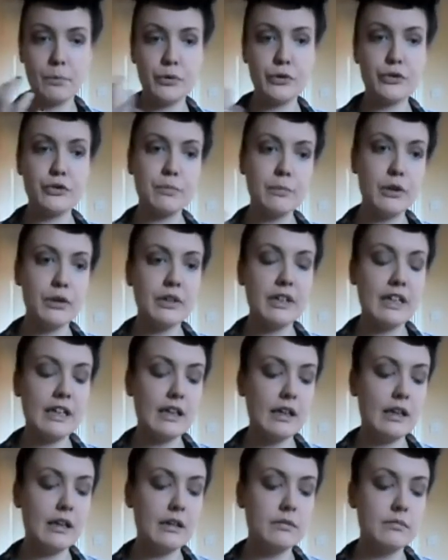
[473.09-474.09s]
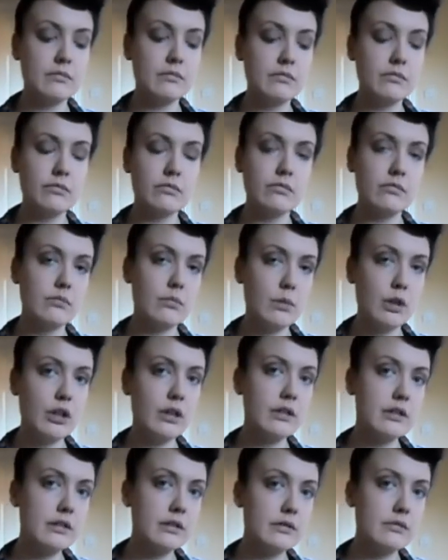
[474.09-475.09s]
smoky
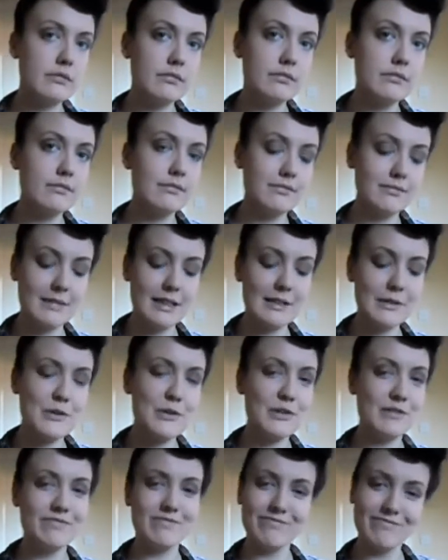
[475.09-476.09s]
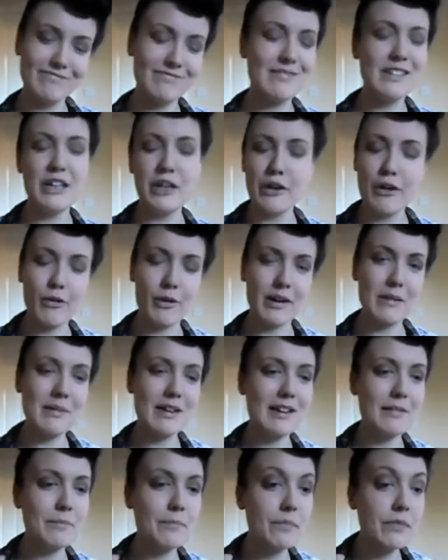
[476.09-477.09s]
look. It's, you know what
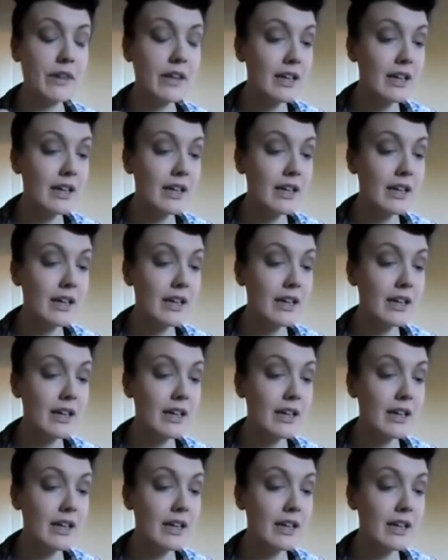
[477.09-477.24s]
I mean.